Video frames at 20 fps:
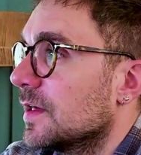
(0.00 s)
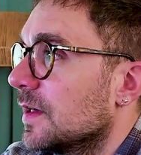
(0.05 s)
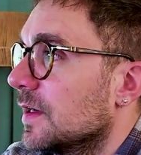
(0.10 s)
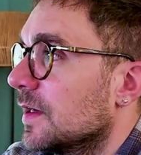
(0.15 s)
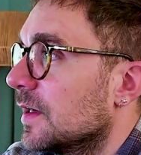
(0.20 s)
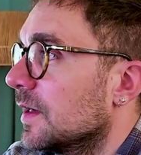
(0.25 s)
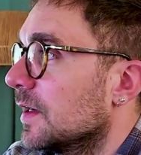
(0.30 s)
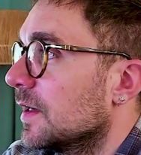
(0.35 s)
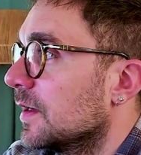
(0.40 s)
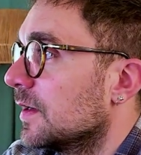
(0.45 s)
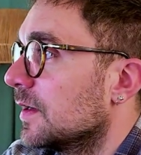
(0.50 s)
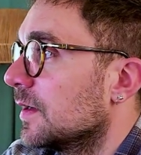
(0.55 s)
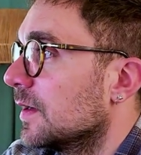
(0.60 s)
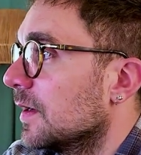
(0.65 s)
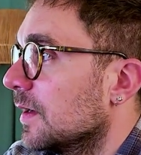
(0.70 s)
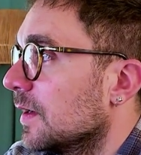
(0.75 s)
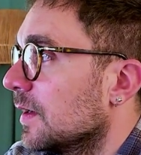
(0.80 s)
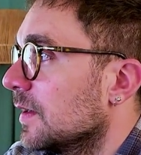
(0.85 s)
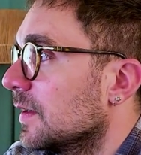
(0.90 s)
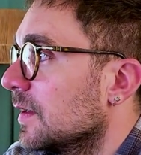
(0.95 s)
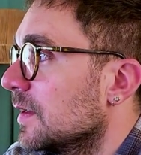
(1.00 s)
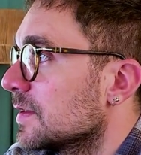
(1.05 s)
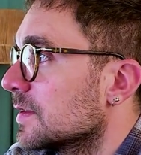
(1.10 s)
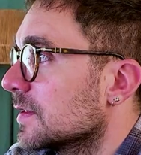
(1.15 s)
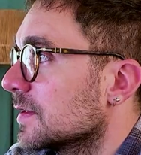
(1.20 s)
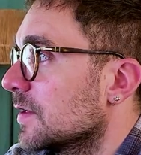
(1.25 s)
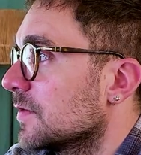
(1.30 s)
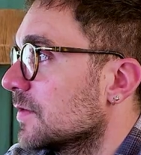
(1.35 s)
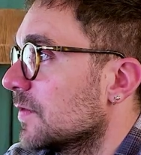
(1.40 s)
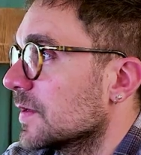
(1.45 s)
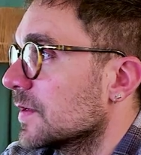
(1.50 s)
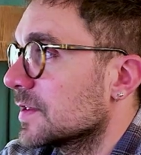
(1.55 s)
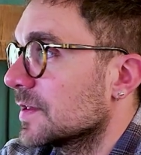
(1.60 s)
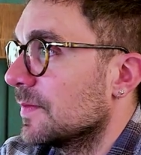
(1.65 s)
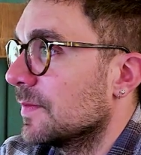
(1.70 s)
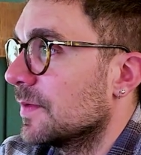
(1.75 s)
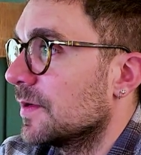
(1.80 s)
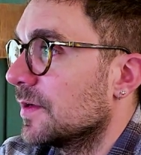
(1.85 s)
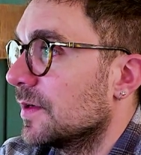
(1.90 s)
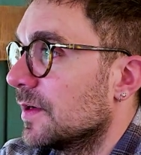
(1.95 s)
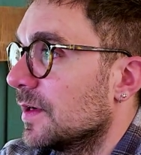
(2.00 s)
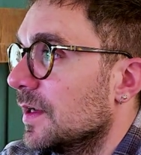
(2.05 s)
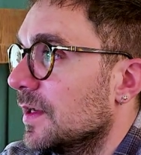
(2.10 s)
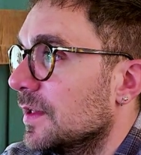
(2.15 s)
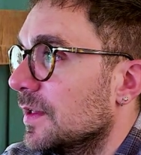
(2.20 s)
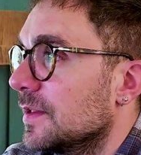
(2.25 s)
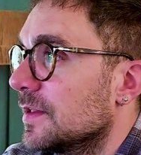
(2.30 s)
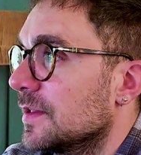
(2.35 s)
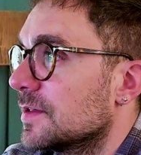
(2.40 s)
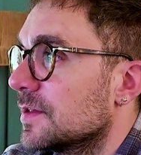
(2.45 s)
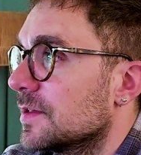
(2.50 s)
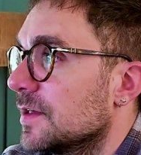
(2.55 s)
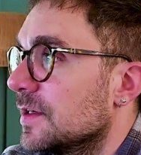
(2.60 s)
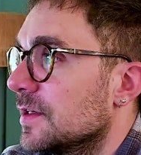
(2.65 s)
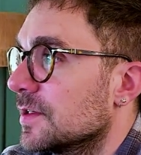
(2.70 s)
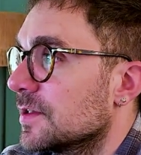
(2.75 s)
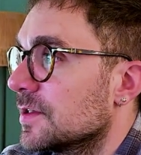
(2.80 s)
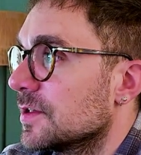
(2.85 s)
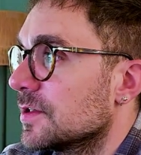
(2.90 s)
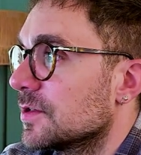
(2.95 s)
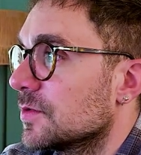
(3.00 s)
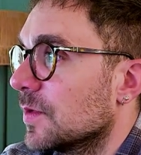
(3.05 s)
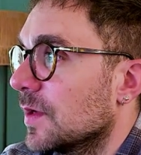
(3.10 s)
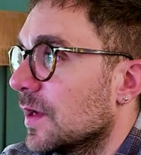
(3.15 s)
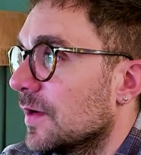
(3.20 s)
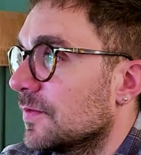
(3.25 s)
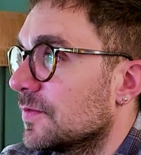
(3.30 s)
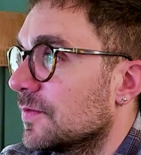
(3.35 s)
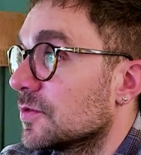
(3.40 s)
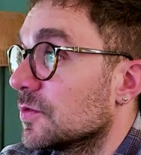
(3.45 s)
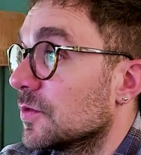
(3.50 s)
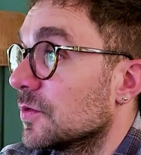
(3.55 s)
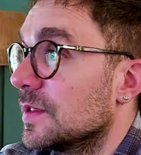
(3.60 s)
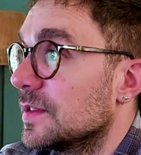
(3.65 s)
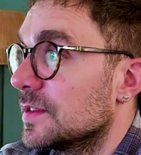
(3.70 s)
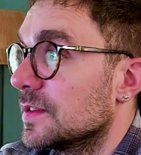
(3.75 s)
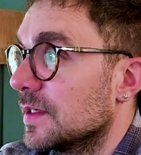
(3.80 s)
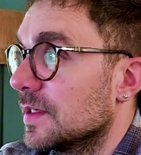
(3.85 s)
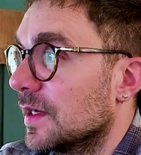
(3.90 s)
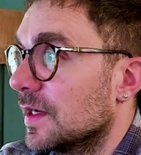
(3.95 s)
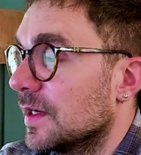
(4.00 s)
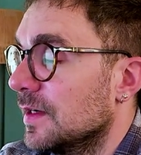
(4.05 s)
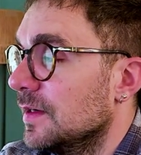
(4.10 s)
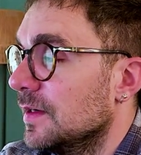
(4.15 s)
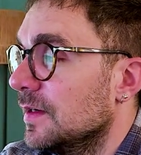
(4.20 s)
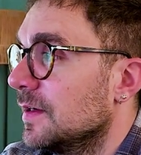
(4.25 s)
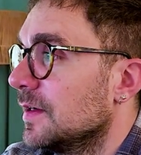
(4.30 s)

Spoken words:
in this case, for example, related searches, we have 29.